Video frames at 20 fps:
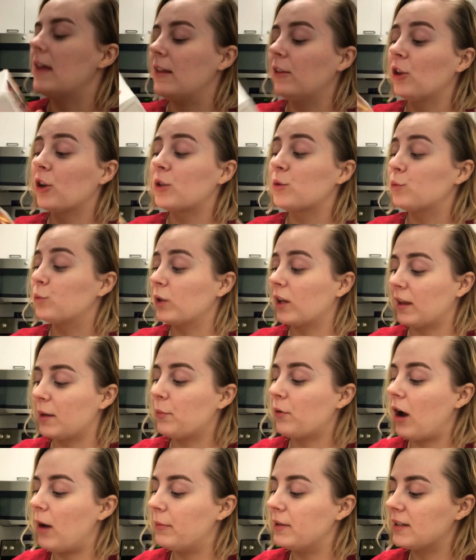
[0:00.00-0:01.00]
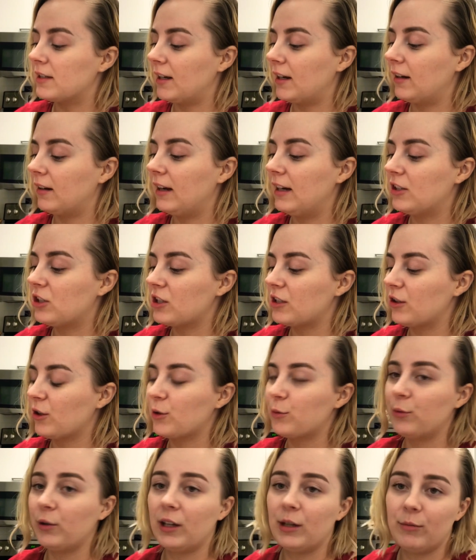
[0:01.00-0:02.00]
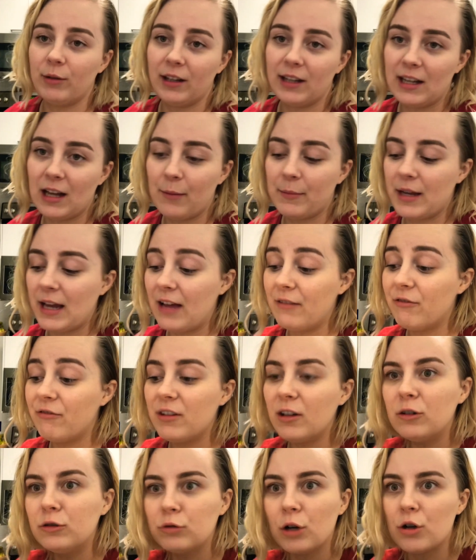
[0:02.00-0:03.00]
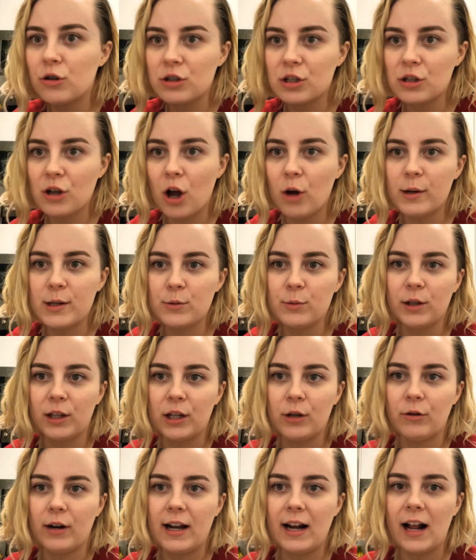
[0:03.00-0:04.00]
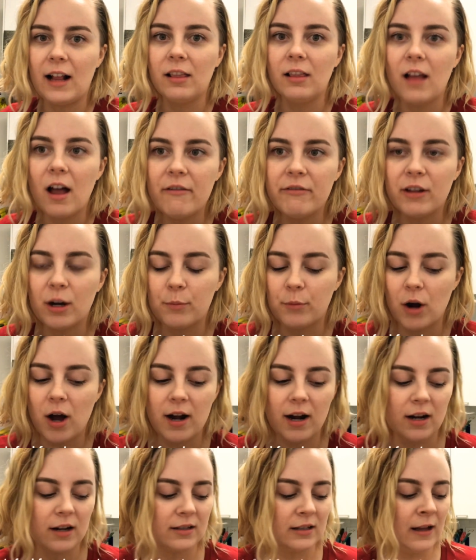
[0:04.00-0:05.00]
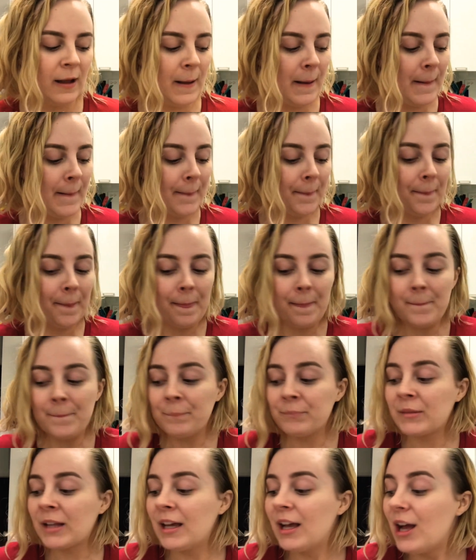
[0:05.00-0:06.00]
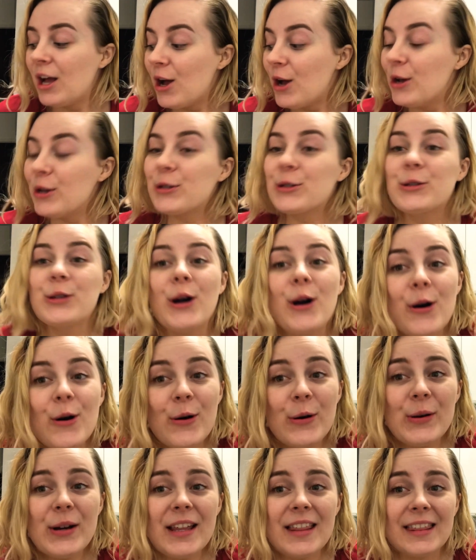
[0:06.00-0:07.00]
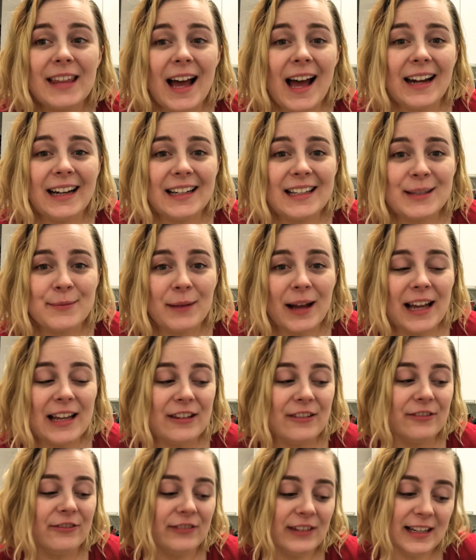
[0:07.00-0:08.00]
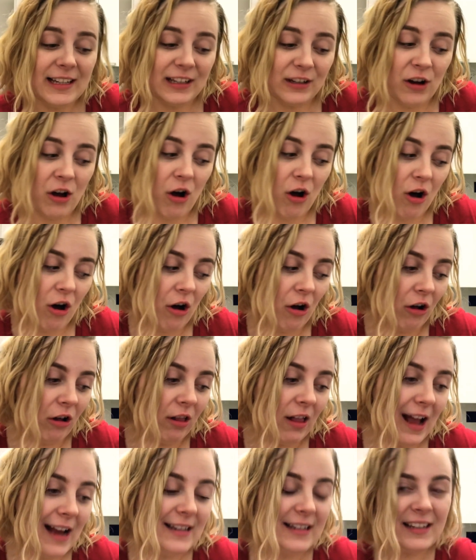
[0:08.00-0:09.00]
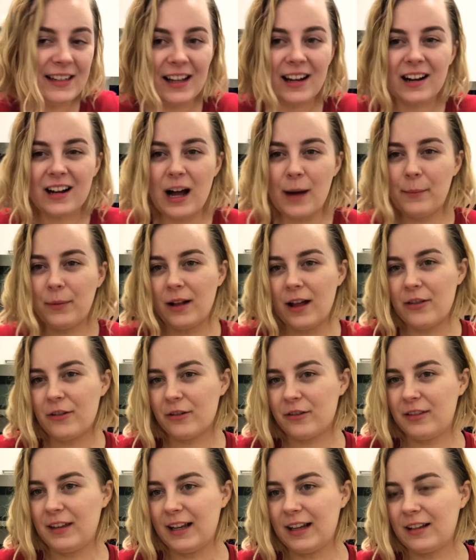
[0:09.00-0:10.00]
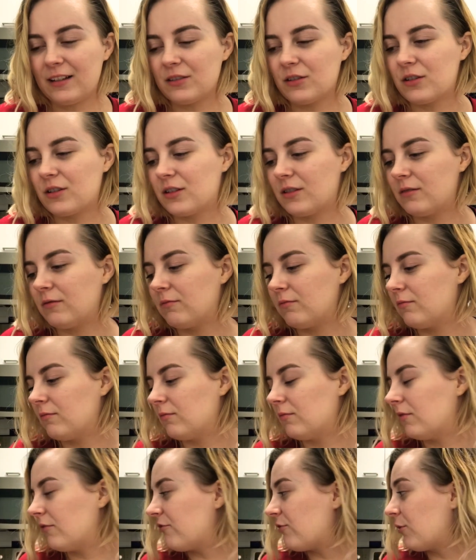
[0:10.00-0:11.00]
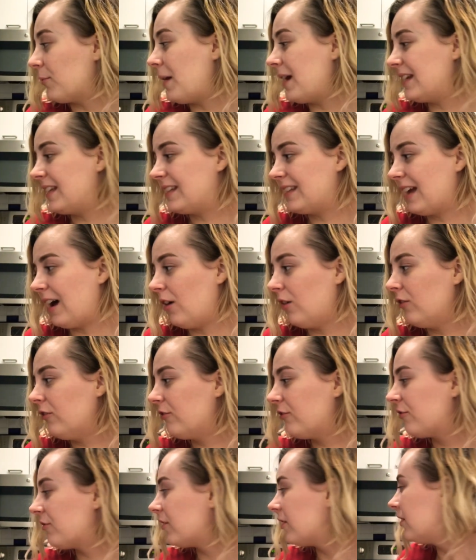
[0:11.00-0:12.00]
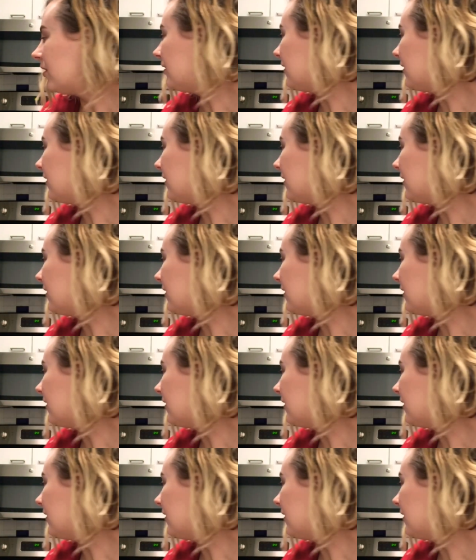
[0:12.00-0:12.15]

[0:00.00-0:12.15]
it looks really promising. It just looks really, really yummy. And Field Roast is always really great. I love their products. So that is my vegan haul. I did get a couple other things for myself,